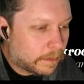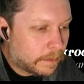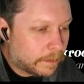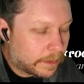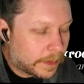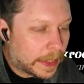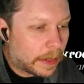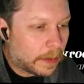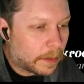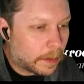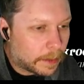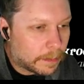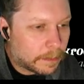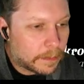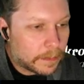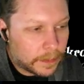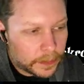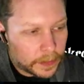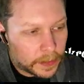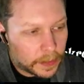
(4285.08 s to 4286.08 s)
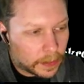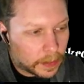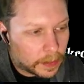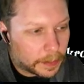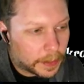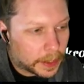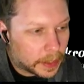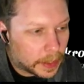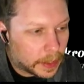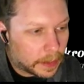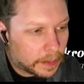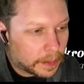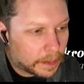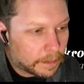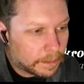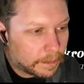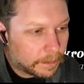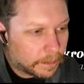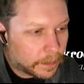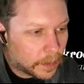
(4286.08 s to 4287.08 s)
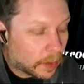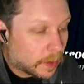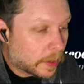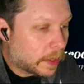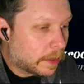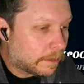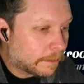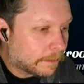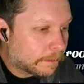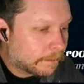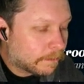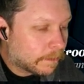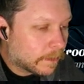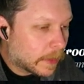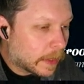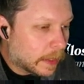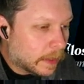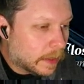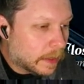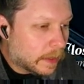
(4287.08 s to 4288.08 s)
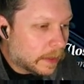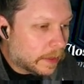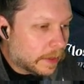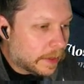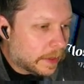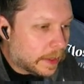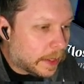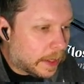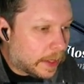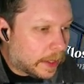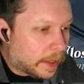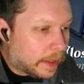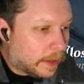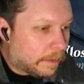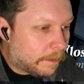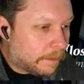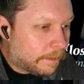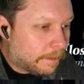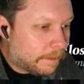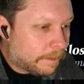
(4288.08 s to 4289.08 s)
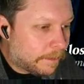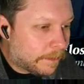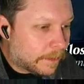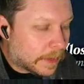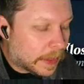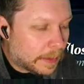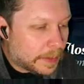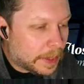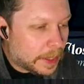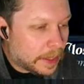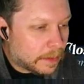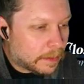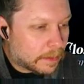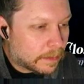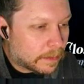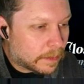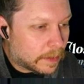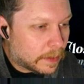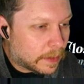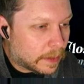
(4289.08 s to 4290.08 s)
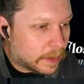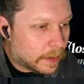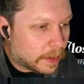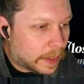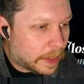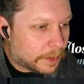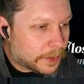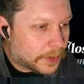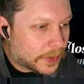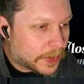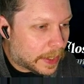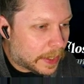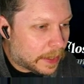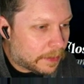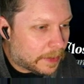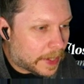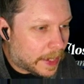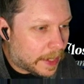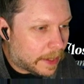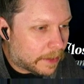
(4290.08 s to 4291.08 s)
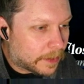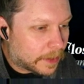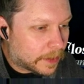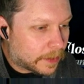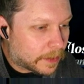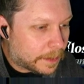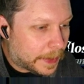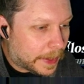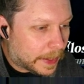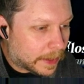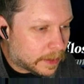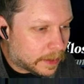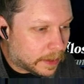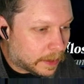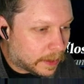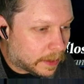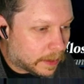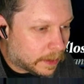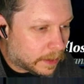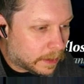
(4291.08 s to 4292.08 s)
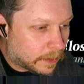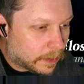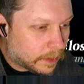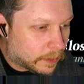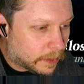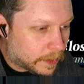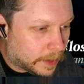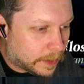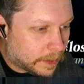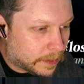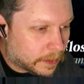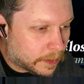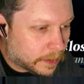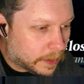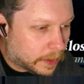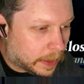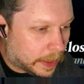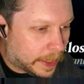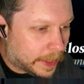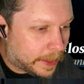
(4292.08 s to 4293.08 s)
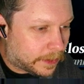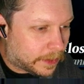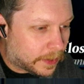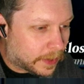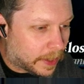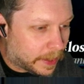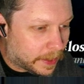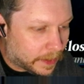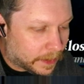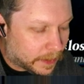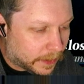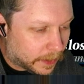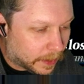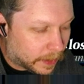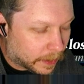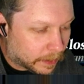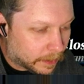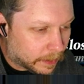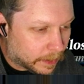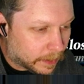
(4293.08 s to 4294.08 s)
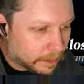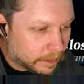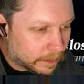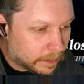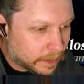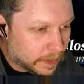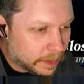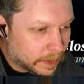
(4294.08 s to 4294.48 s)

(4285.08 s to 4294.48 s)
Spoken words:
That one. Feeling good about that one. Okay. I mean, I was kind of half expecting it, so let's turn the lights on in the dark room.